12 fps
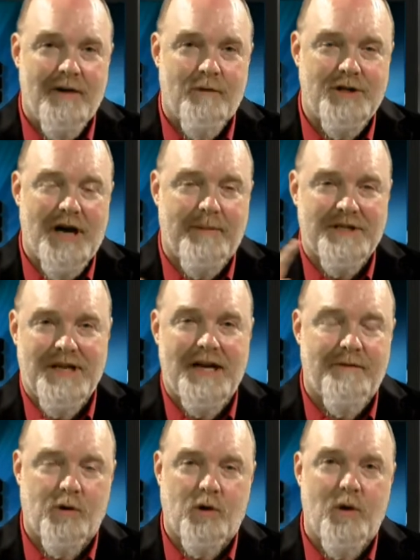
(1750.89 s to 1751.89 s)
For Thomas
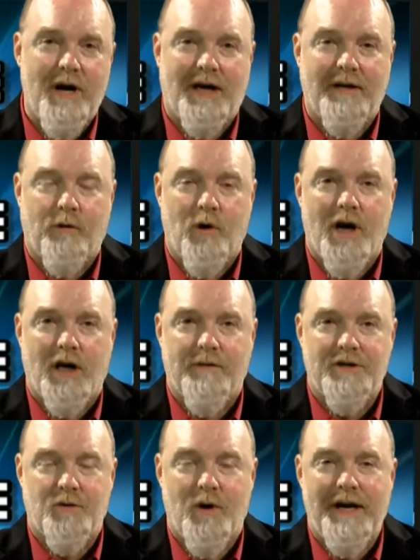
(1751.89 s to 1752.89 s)
and for Greg and for all of
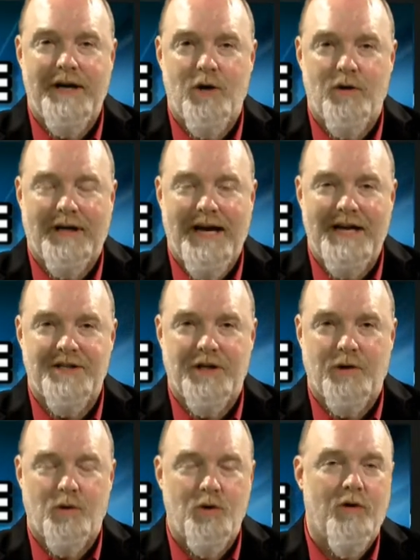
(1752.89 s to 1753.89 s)
us right here, the cast and
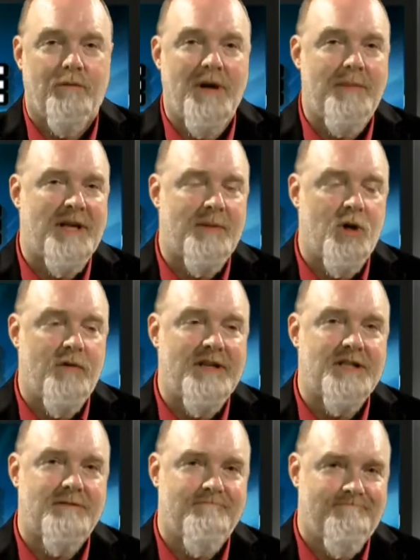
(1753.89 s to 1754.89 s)
crew of in the Movies,